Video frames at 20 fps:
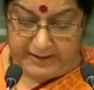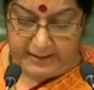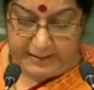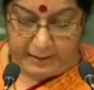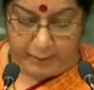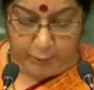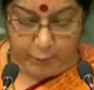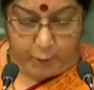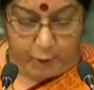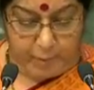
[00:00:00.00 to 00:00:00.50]

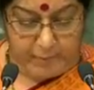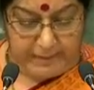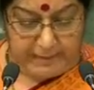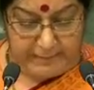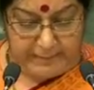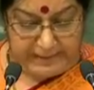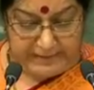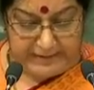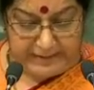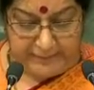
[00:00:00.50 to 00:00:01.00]
Mr.
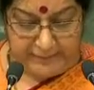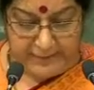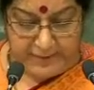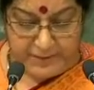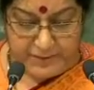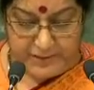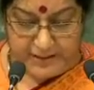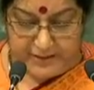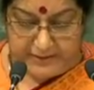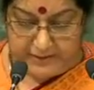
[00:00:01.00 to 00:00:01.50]
President,
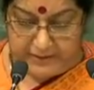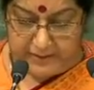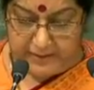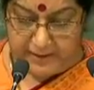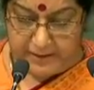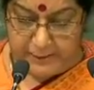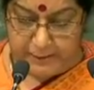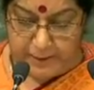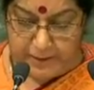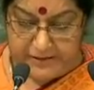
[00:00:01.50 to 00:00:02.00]
in
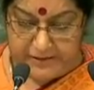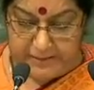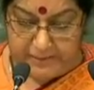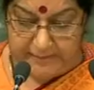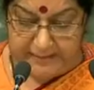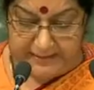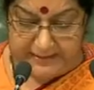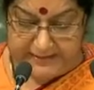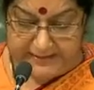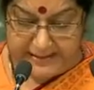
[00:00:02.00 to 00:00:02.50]
the Paris
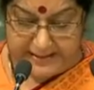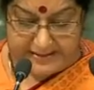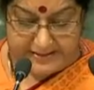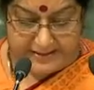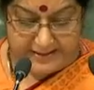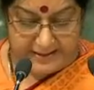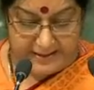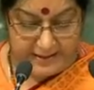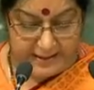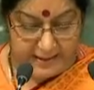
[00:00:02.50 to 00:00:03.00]
Agreement,
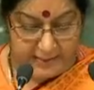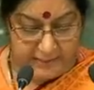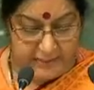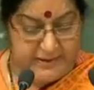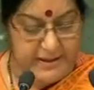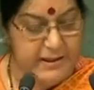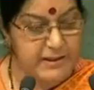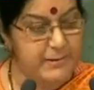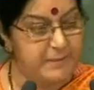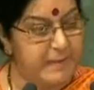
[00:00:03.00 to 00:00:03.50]
the principle
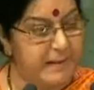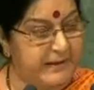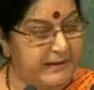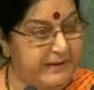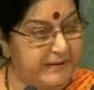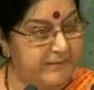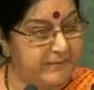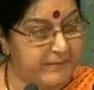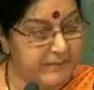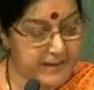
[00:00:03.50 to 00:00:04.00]
of common
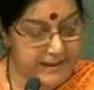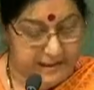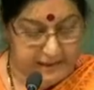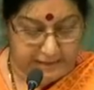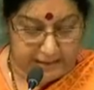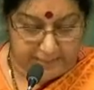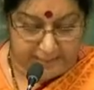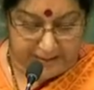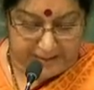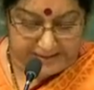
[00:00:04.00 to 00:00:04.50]
but
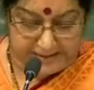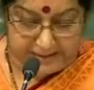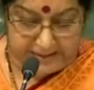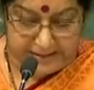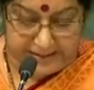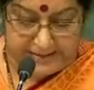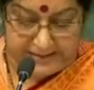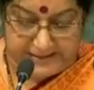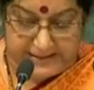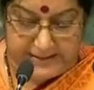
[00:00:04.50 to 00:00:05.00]
differentiated
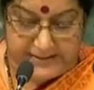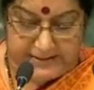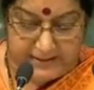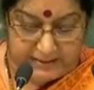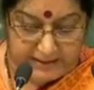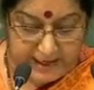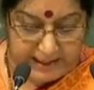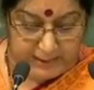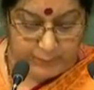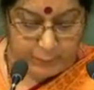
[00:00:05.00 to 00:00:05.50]

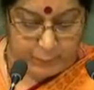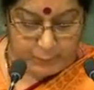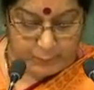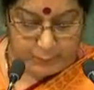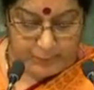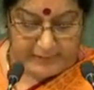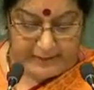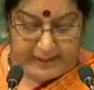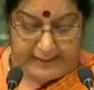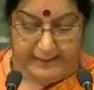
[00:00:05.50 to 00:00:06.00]
responsibilities and
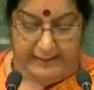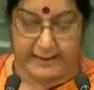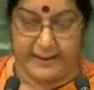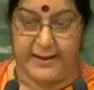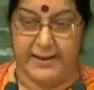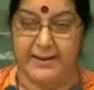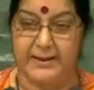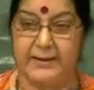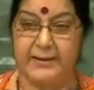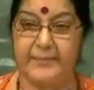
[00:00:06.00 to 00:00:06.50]
respective
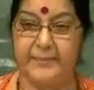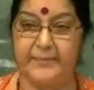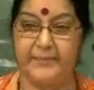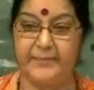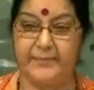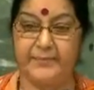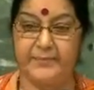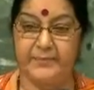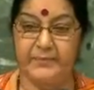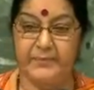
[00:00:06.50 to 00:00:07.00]

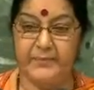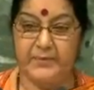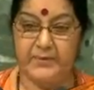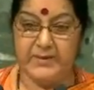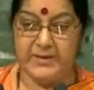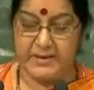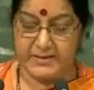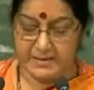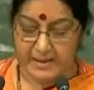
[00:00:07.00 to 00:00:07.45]
capabilities has